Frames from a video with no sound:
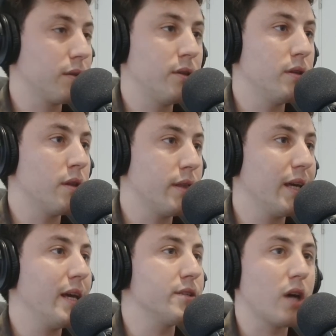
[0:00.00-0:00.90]
The thing
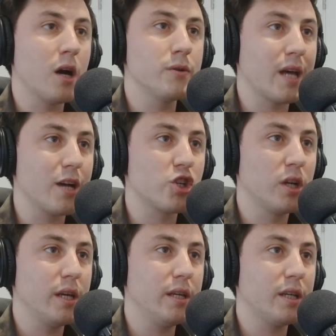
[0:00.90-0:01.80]
is, I was
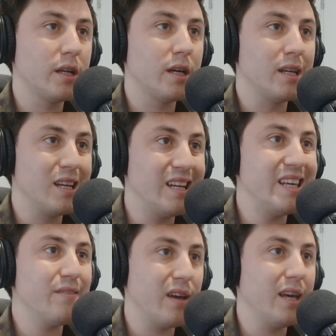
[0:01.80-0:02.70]
actually going to
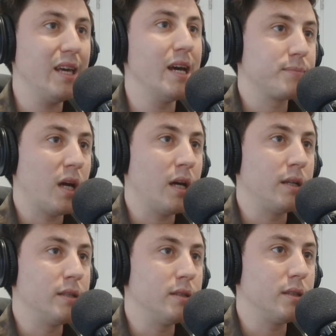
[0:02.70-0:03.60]
leave it here
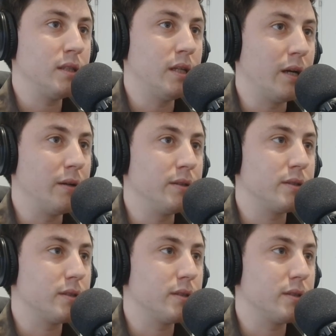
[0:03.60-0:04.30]
and, you know,